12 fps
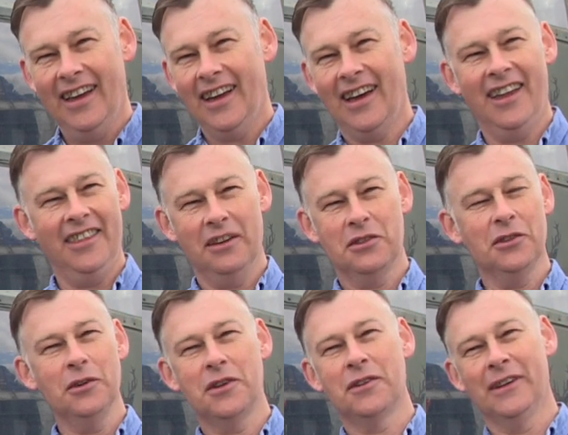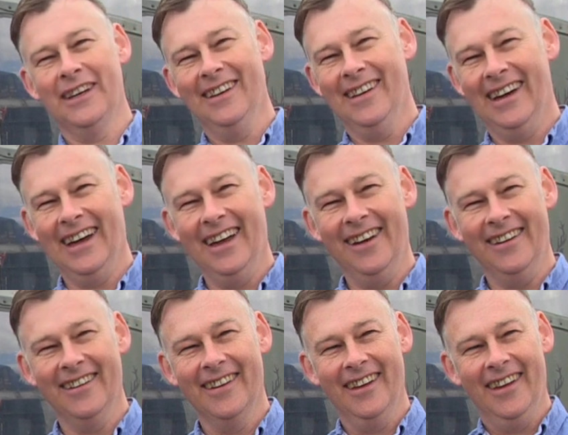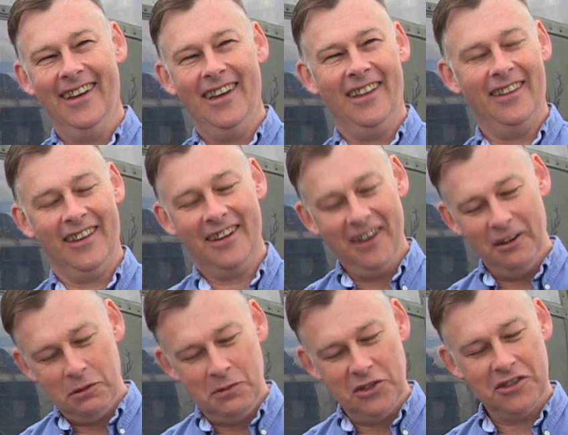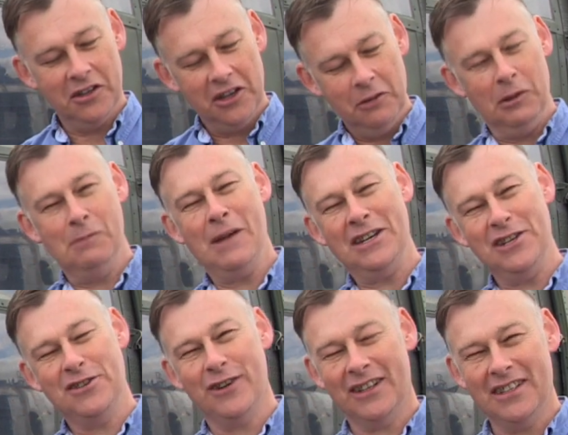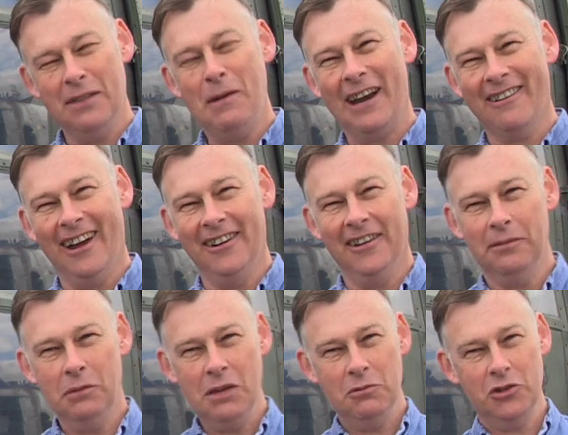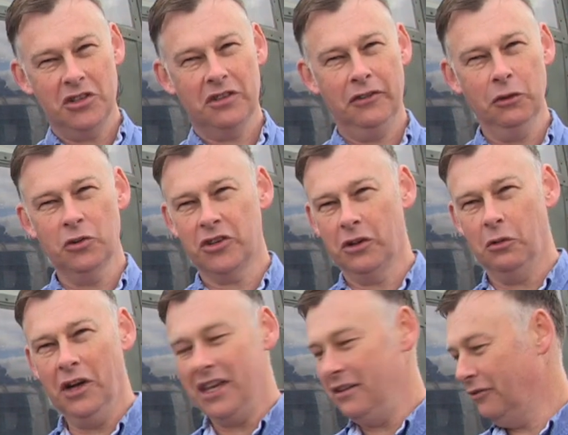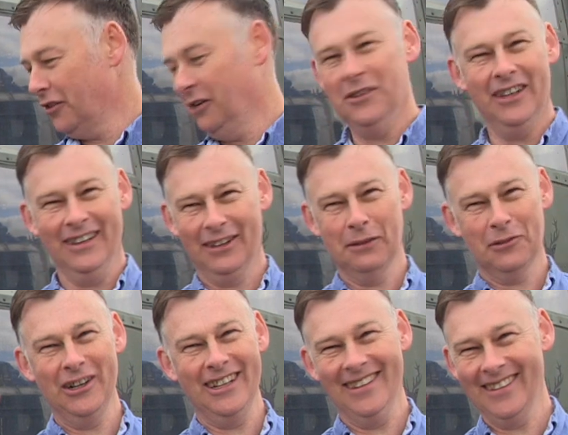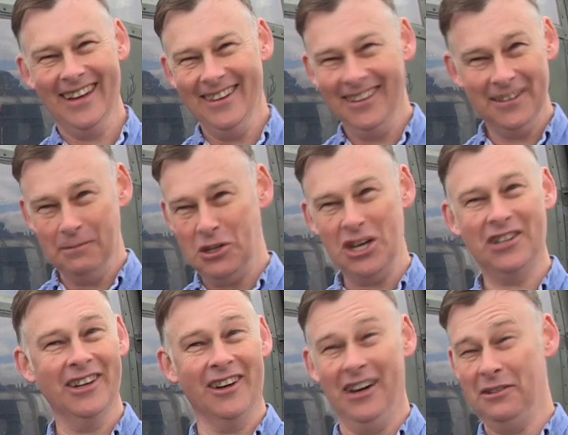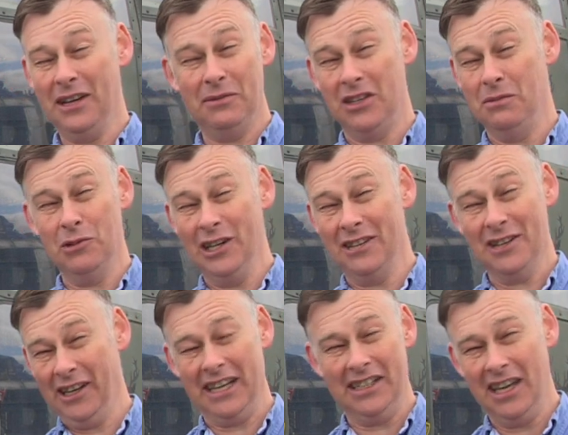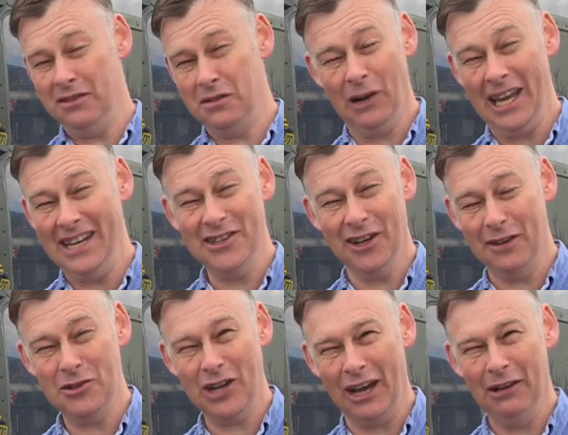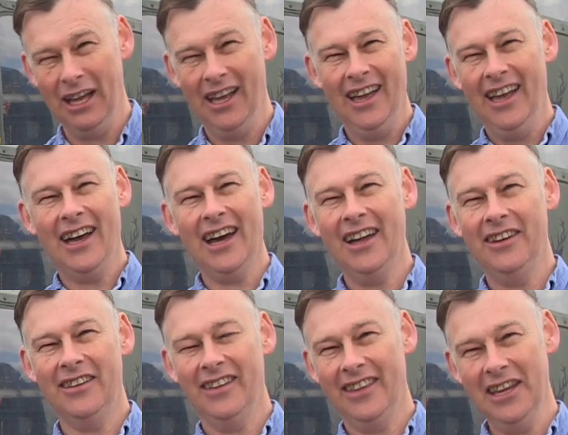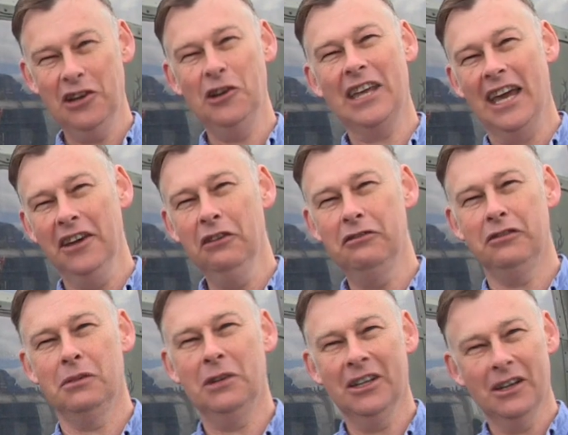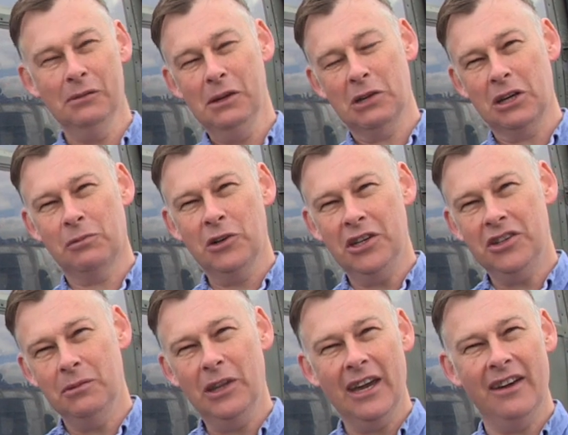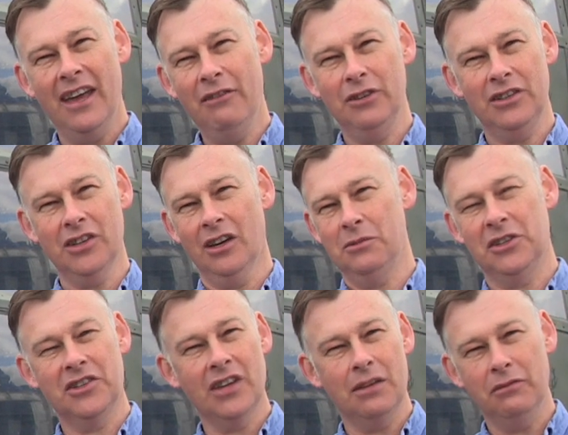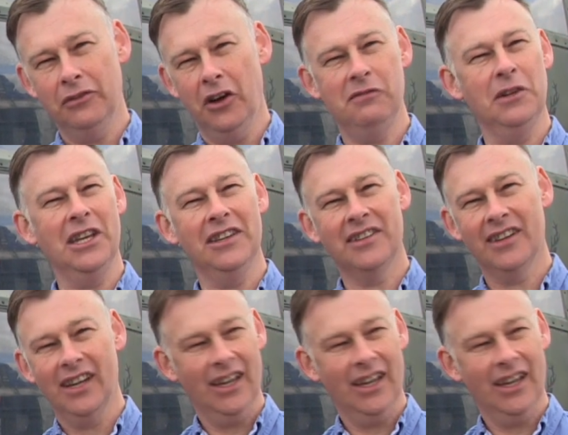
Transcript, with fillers: and they'd talk to her, and the guy would be just doing a couple of magic tricks in the background, and people would just filter away from the Caprice. And this magician guy is absolutely brilliant. It's like a David Blaine type chat, and they couldn't get enough of him. And I remember Caprice, she'd be there, and every time it was the same 5 minutes.